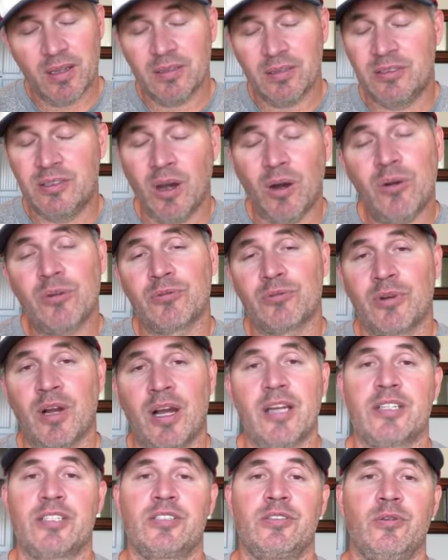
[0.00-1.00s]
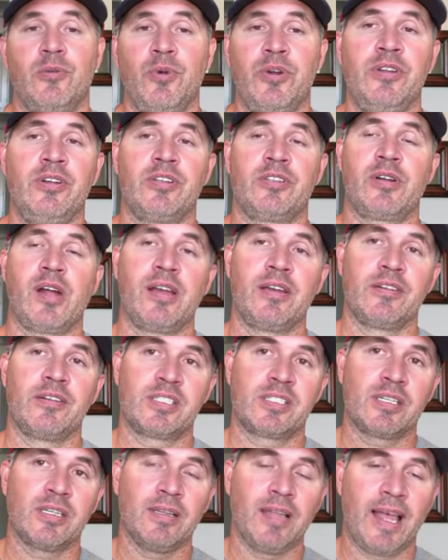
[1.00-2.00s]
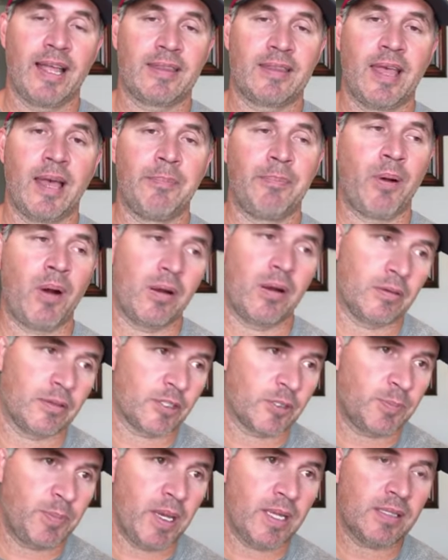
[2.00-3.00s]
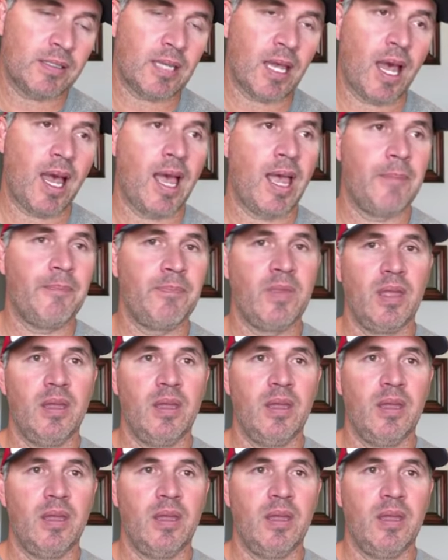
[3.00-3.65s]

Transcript: Don't rush when you're trying to select that partner. Spend time